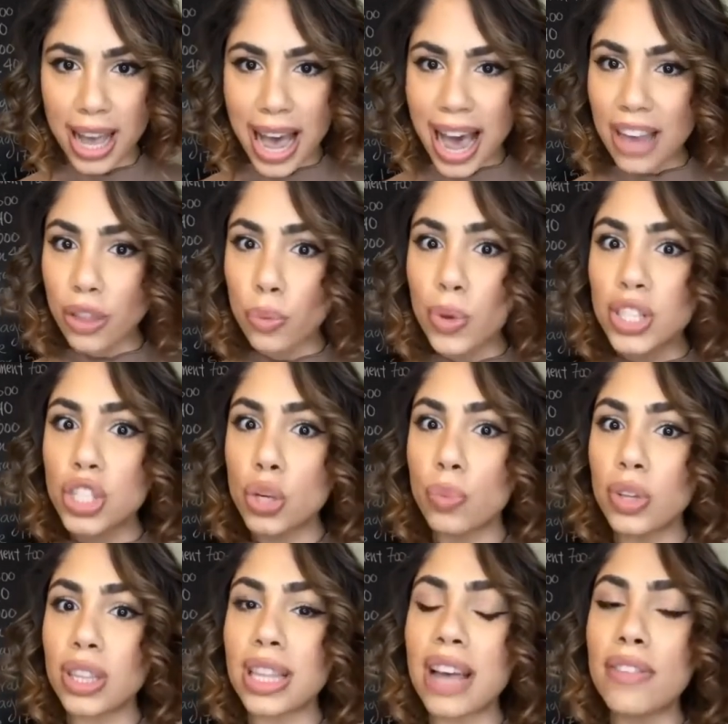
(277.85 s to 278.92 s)
Otherwise, you will
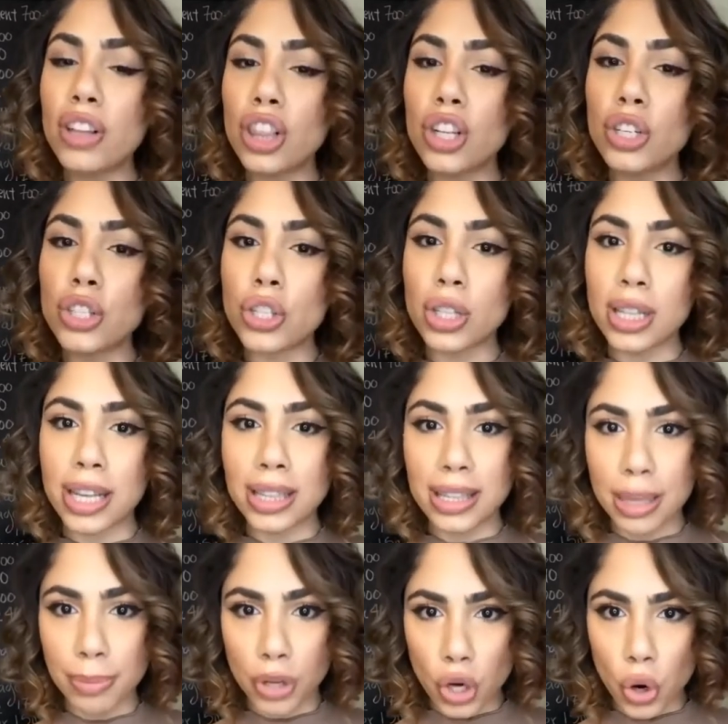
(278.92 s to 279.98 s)
never learn to let
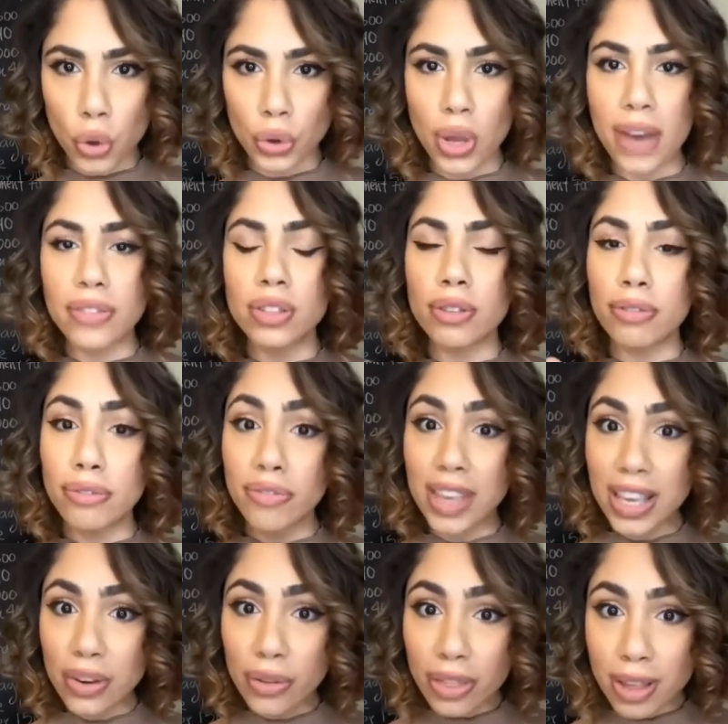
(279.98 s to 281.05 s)
them go. You have to
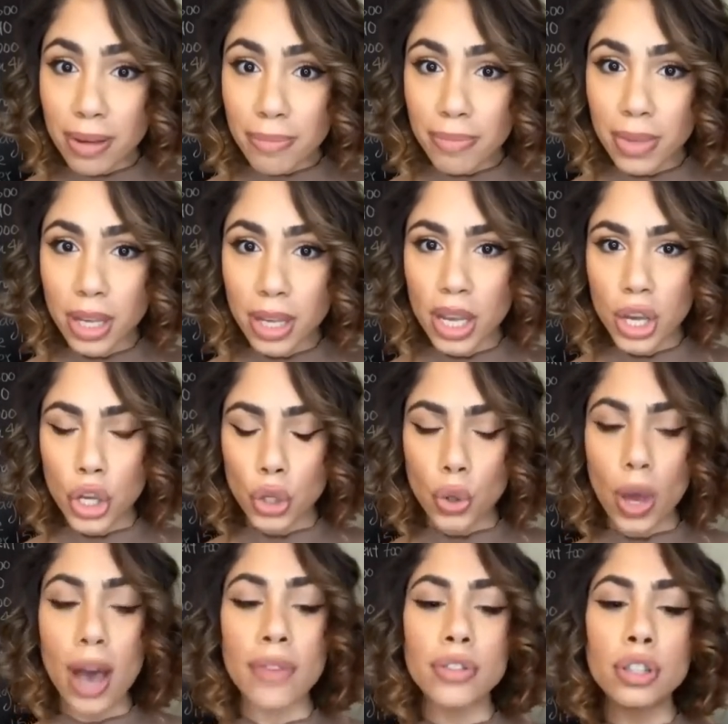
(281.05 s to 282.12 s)
feel them. You
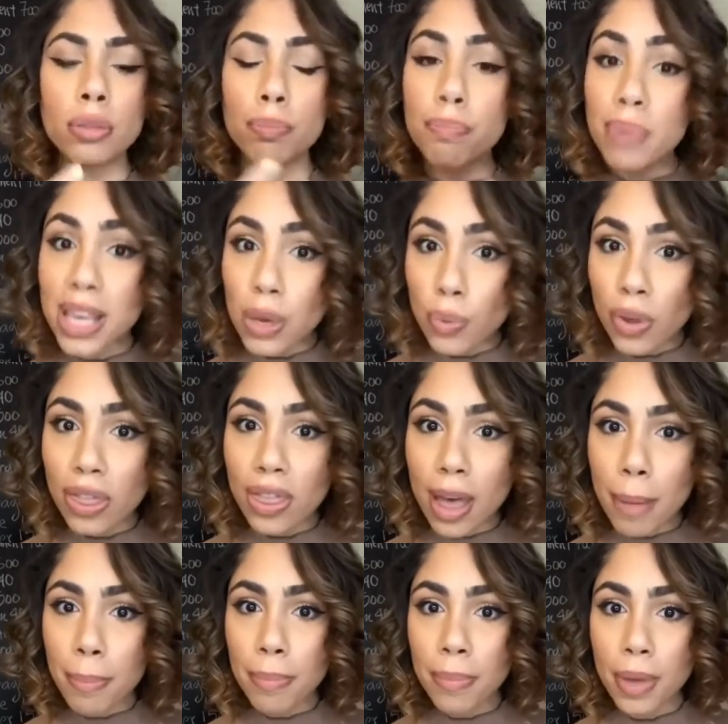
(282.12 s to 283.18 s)
have to be with them.